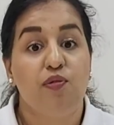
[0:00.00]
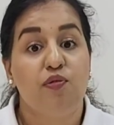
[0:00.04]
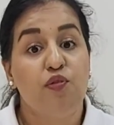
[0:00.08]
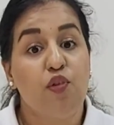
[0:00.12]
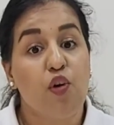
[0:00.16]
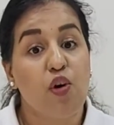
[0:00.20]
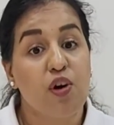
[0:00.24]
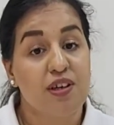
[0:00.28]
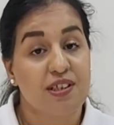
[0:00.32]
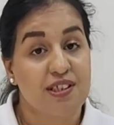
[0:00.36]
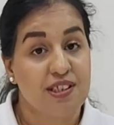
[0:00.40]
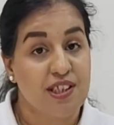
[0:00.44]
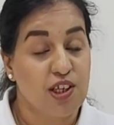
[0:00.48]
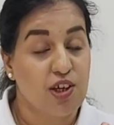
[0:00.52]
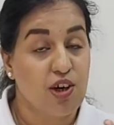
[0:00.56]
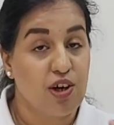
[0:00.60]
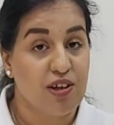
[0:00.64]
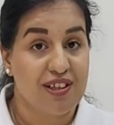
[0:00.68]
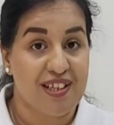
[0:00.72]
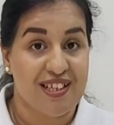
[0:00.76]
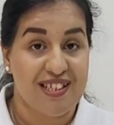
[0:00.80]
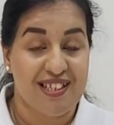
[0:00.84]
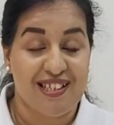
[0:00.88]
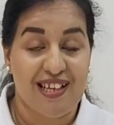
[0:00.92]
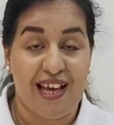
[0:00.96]
focusing
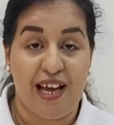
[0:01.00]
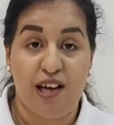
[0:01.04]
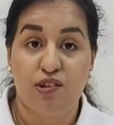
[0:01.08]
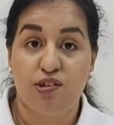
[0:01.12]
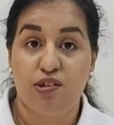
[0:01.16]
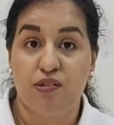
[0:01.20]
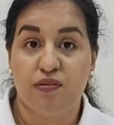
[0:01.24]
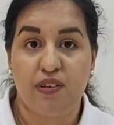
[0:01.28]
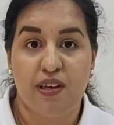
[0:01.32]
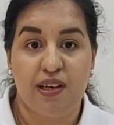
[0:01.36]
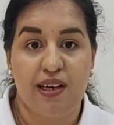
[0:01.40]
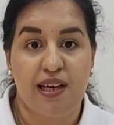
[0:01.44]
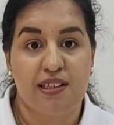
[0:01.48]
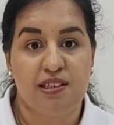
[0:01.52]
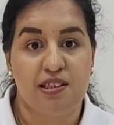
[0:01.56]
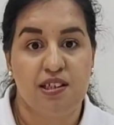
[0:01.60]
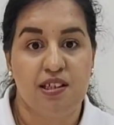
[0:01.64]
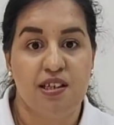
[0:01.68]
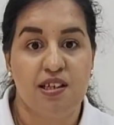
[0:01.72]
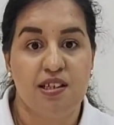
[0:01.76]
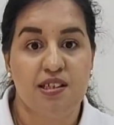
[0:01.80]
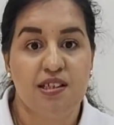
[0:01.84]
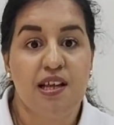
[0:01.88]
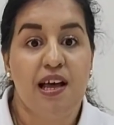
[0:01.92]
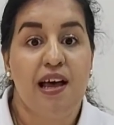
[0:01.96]
on the sound of the
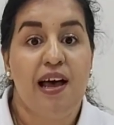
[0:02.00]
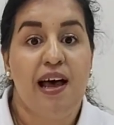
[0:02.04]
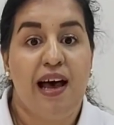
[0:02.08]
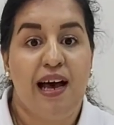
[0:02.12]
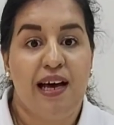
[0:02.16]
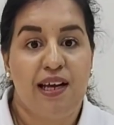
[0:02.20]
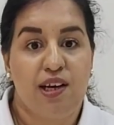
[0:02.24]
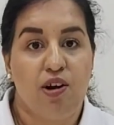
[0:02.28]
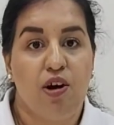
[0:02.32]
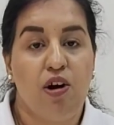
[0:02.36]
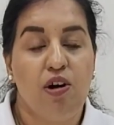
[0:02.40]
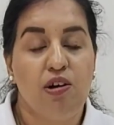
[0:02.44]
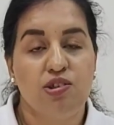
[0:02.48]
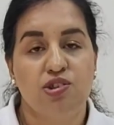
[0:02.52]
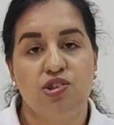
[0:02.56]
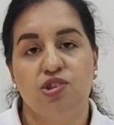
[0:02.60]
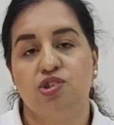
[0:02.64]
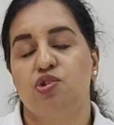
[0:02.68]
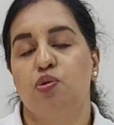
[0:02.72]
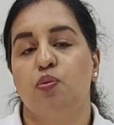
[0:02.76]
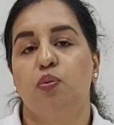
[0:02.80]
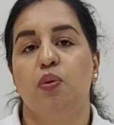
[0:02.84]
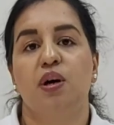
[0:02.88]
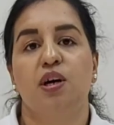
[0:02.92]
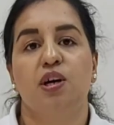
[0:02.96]
letters, and also
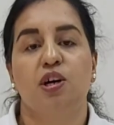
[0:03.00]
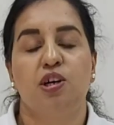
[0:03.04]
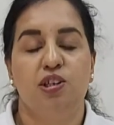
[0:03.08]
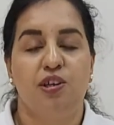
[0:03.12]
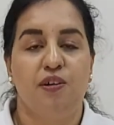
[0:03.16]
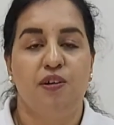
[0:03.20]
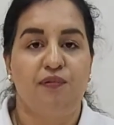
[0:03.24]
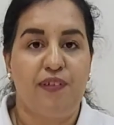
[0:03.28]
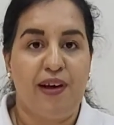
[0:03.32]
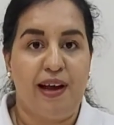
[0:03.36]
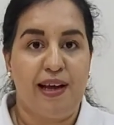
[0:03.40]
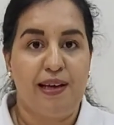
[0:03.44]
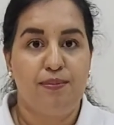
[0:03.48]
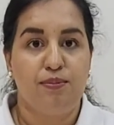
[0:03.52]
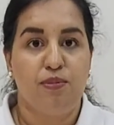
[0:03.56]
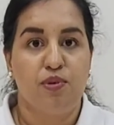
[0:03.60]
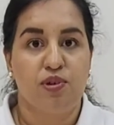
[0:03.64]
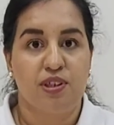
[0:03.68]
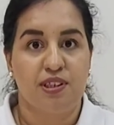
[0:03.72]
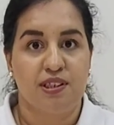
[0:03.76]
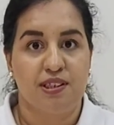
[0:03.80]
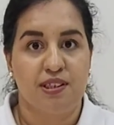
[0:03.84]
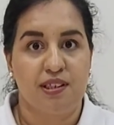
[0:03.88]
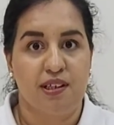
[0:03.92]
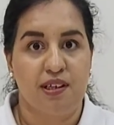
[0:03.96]
to work on your fine
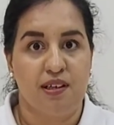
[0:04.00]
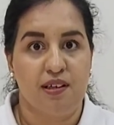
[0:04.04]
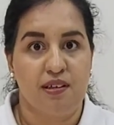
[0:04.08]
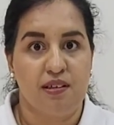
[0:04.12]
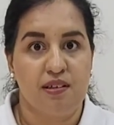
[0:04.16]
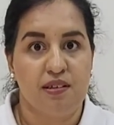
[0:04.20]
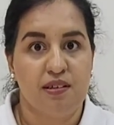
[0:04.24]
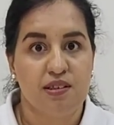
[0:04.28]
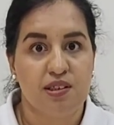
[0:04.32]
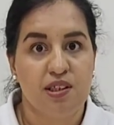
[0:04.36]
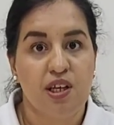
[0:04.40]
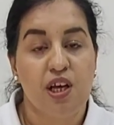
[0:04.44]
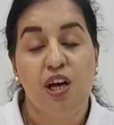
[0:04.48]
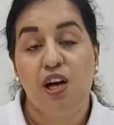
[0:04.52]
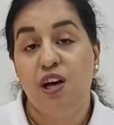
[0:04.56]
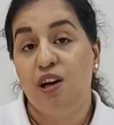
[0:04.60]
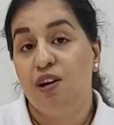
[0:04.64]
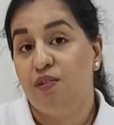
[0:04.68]
motor skills.